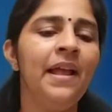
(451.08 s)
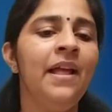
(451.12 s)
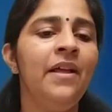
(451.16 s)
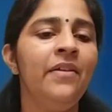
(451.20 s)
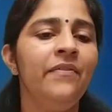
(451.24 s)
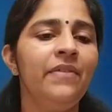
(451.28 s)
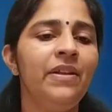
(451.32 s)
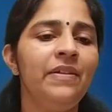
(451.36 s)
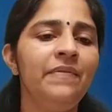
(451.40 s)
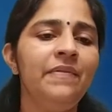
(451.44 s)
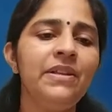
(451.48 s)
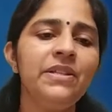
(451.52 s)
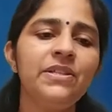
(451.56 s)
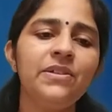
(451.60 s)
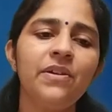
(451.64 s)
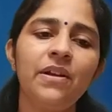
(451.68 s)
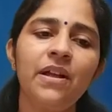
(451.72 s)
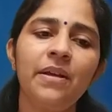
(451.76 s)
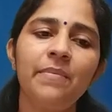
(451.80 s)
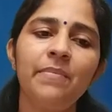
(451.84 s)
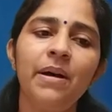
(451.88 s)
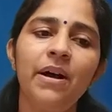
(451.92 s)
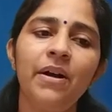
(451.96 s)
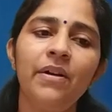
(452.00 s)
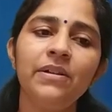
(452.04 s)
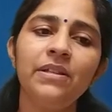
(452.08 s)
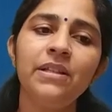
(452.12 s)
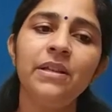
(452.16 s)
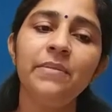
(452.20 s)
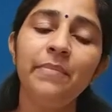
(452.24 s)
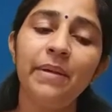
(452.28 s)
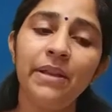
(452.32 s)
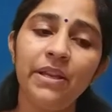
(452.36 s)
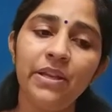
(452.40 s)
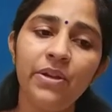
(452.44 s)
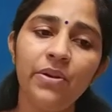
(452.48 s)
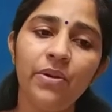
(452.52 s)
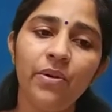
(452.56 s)
When we talk about the
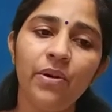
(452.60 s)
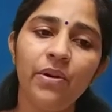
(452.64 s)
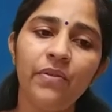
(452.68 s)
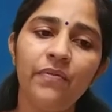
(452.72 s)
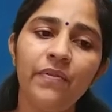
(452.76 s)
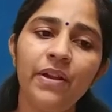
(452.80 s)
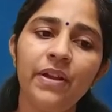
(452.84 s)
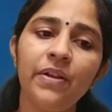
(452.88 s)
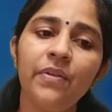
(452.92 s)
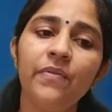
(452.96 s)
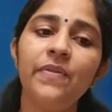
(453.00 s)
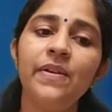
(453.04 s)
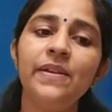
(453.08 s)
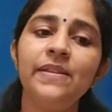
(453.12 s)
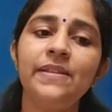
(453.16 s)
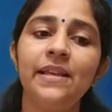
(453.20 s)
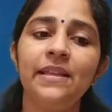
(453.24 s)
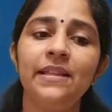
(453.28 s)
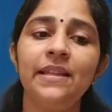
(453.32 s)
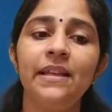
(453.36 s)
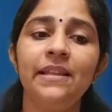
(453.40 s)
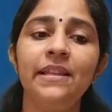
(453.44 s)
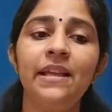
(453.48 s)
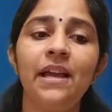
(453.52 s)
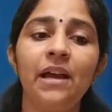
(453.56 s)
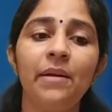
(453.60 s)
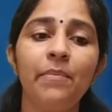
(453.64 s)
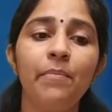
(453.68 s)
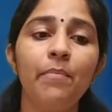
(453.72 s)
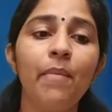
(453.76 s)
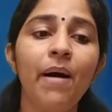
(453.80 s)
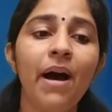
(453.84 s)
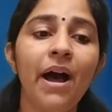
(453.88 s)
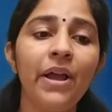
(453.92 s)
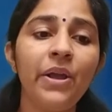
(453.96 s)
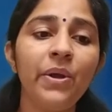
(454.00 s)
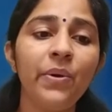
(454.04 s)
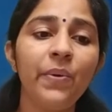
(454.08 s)
manure, we say that they are
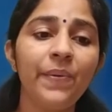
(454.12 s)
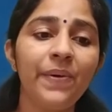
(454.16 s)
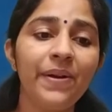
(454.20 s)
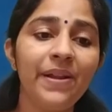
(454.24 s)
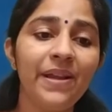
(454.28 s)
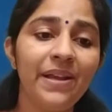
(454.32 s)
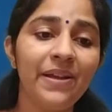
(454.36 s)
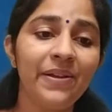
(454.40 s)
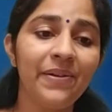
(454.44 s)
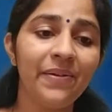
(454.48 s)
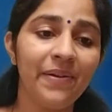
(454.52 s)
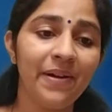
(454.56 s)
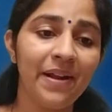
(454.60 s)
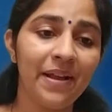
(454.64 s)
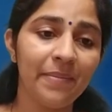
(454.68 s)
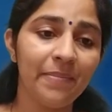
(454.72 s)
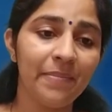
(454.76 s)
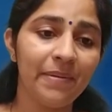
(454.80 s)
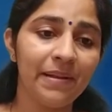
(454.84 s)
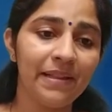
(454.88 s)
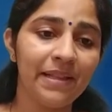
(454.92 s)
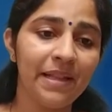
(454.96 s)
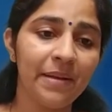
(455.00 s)
biodegradable.